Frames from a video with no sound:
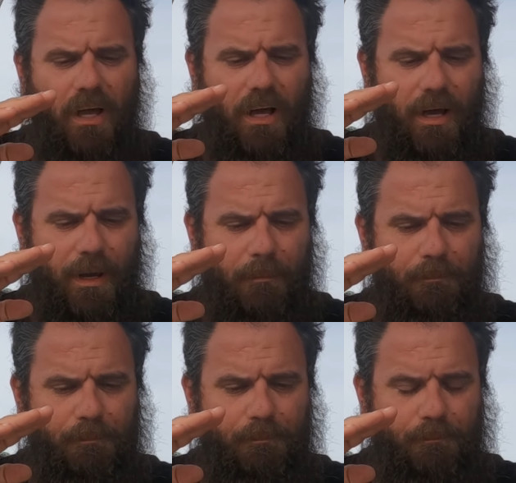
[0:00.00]

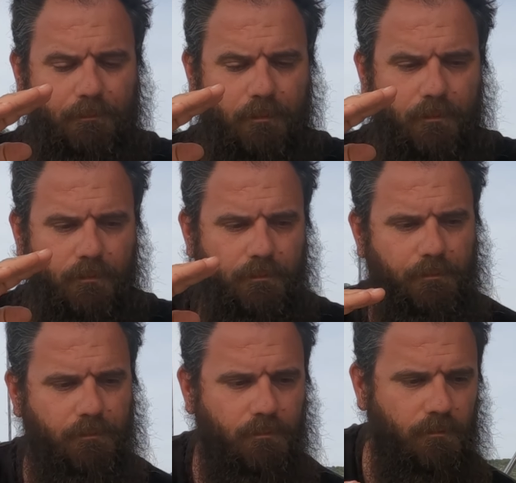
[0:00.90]
um,
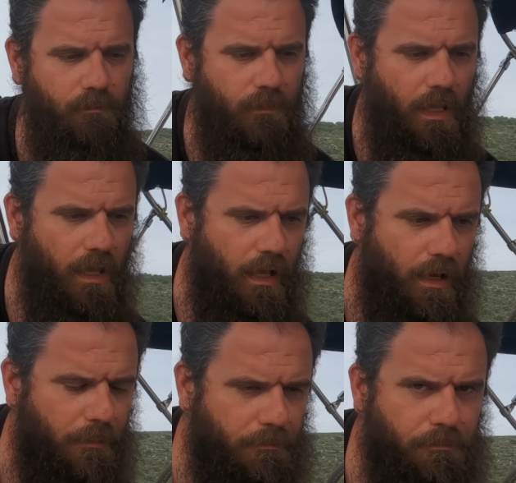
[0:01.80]

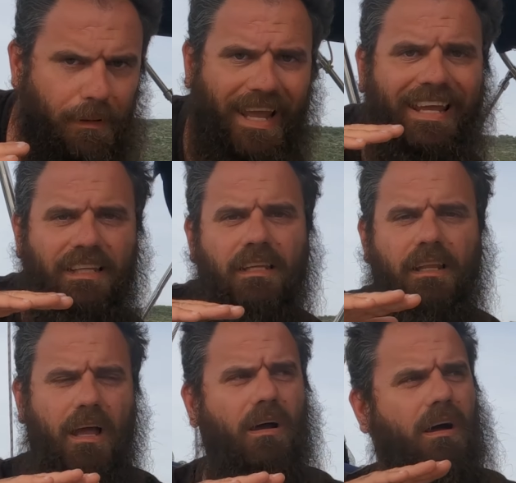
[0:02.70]
um, plane
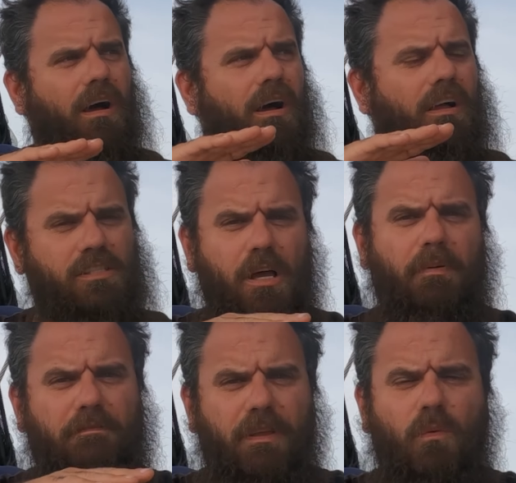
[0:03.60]
on top
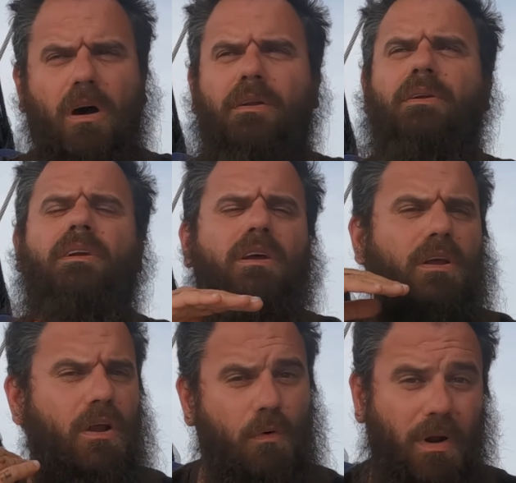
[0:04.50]
of the water
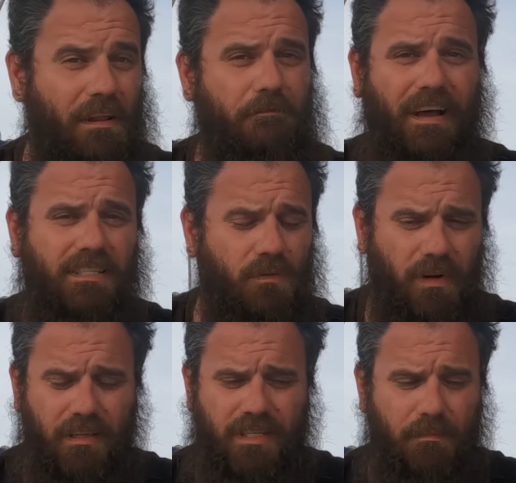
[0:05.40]
really fast,
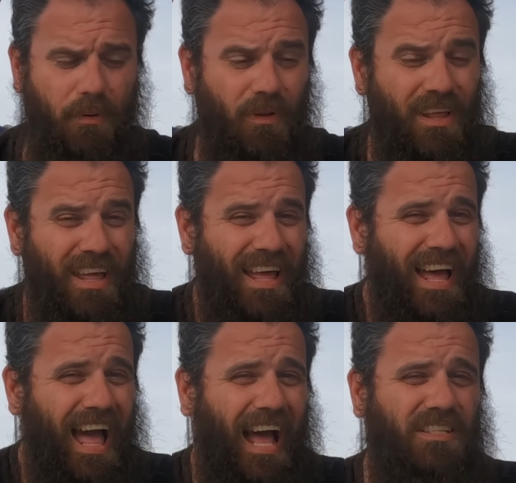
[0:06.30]
really simple.
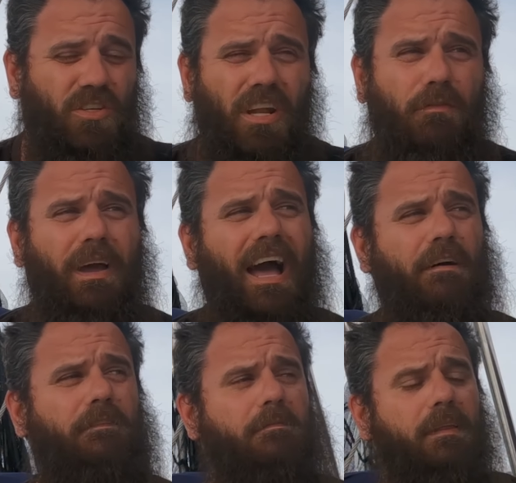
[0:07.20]
As soon as we
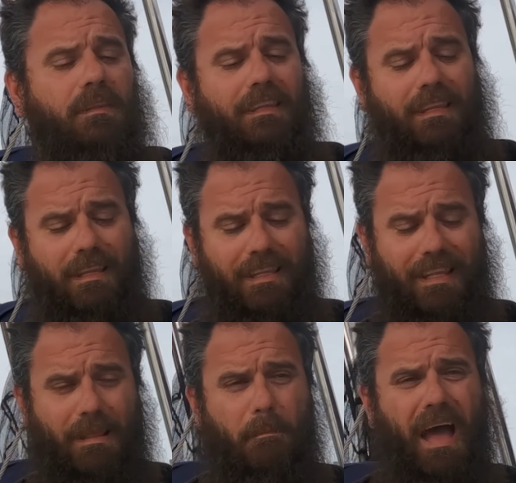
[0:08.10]
have even
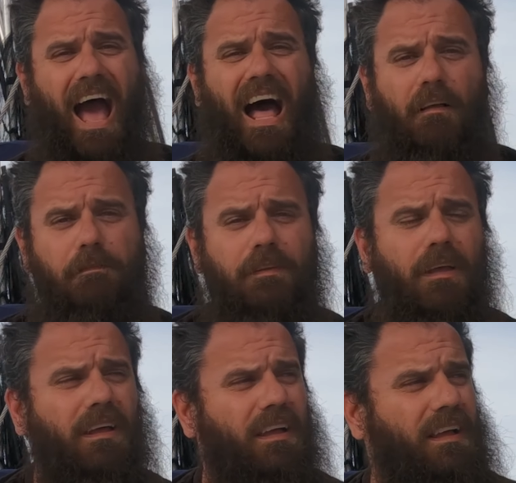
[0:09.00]
half
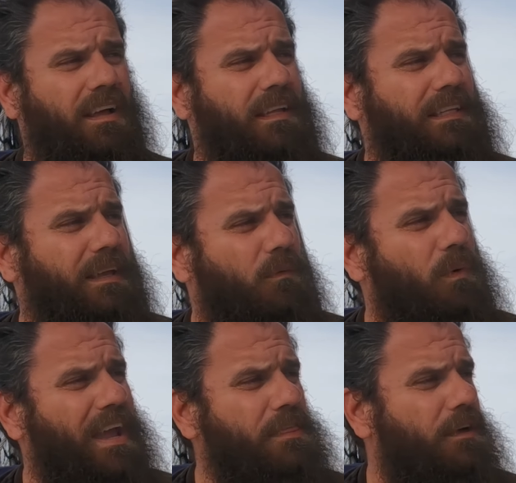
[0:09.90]
the the
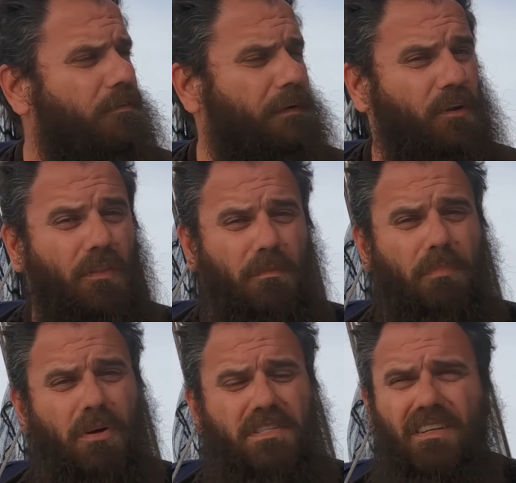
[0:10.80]
weight of another
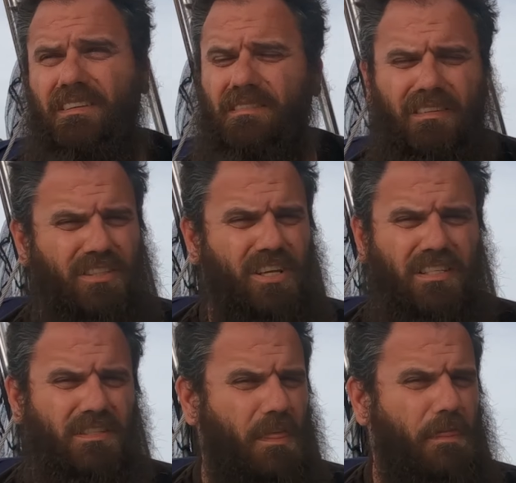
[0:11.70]
person,
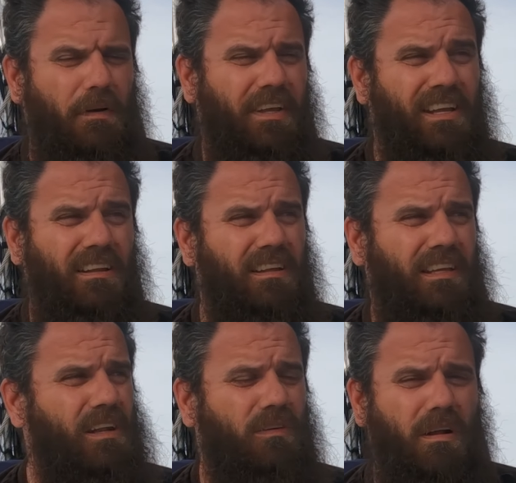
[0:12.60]
just thirty kilo,
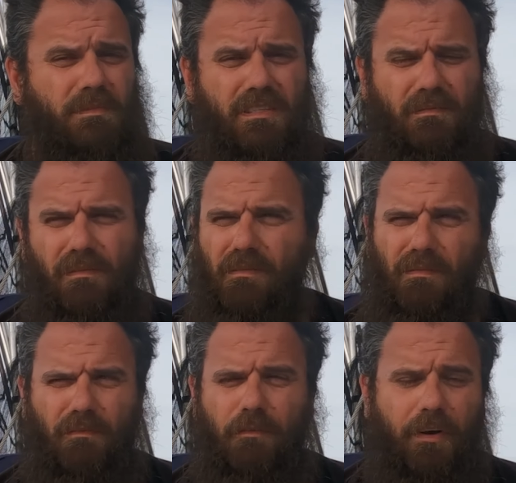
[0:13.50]
kilograms,
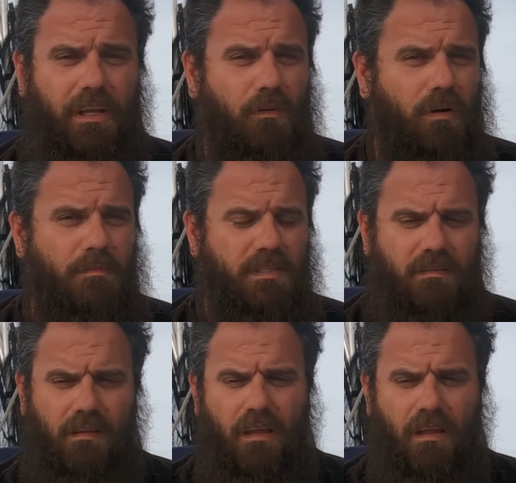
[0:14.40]
forty kilograms,